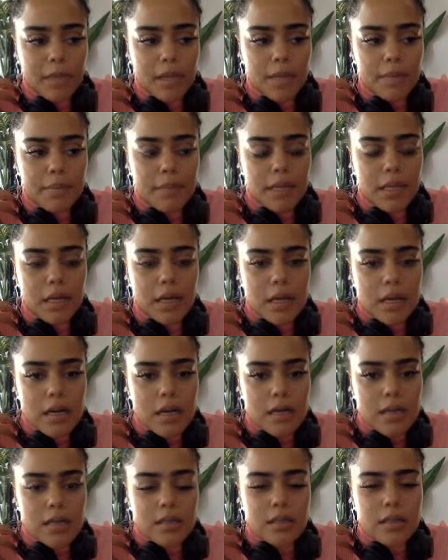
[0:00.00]

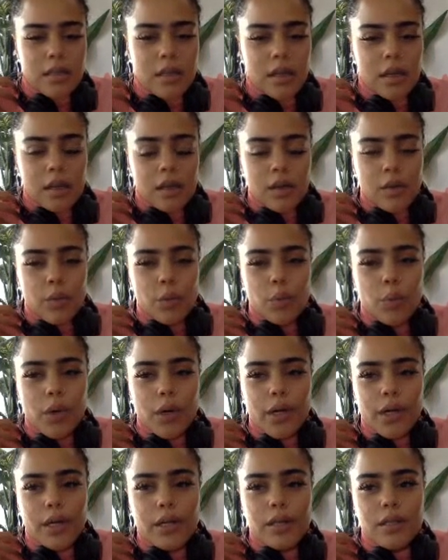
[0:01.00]
because
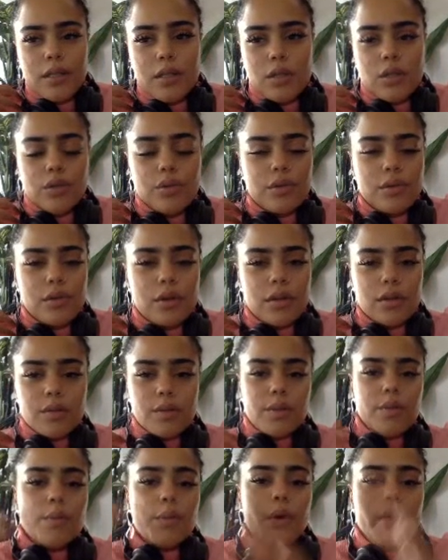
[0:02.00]
words, 2 songs
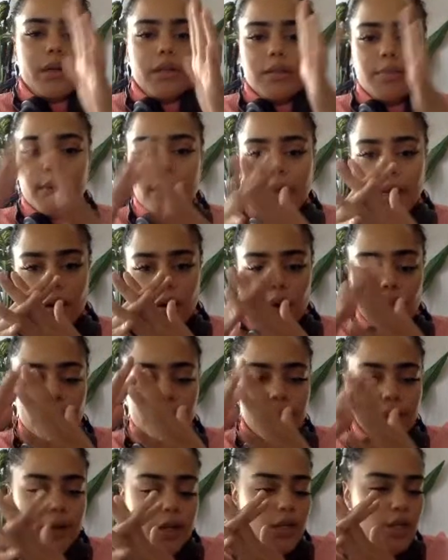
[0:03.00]
with words playing
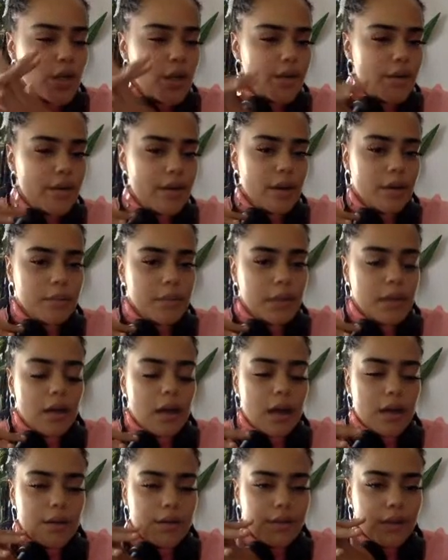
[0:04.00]
over each other can be
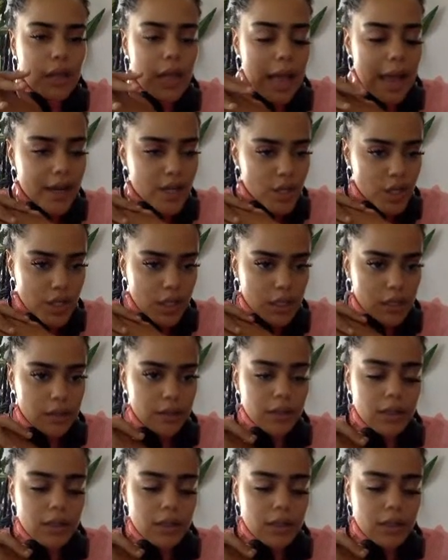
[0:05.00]
kind of clashy.